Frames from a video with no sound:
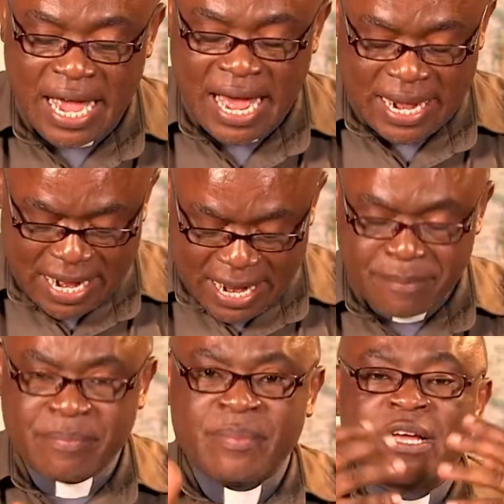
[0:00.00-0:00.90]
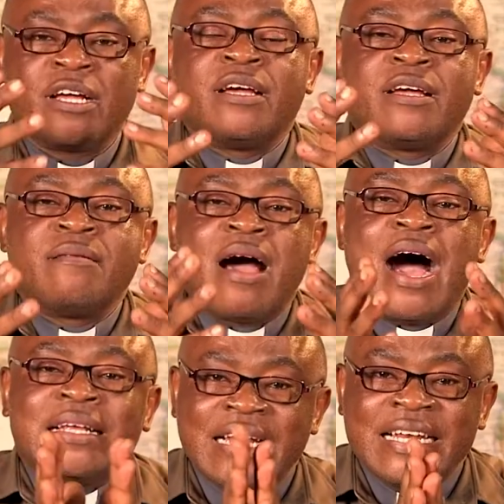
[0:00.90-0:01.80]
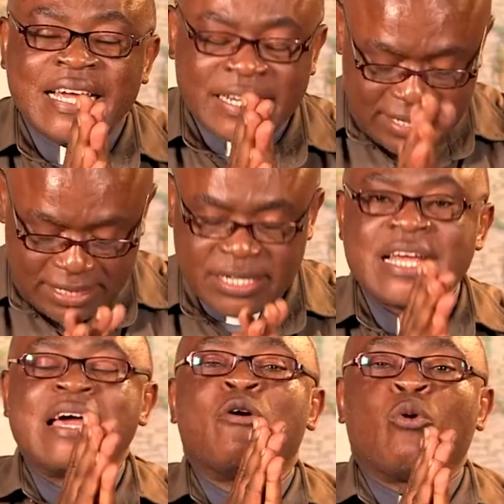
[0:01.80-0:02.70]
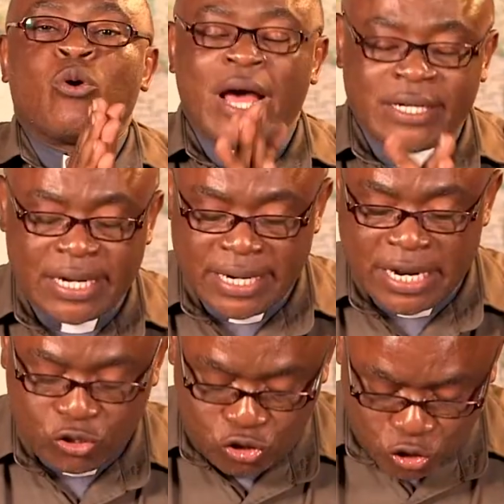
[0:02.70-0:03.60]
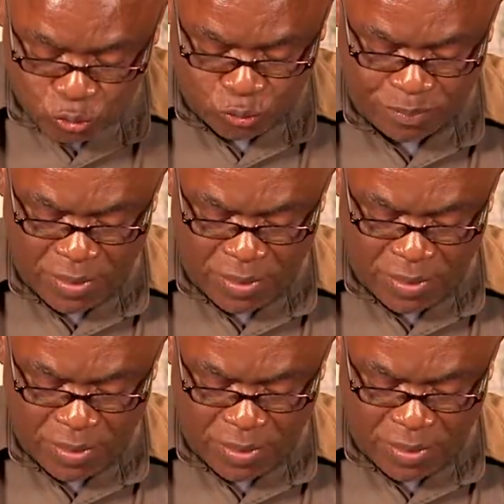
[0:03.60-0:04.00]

And I dedicate it wholeheartedly to you.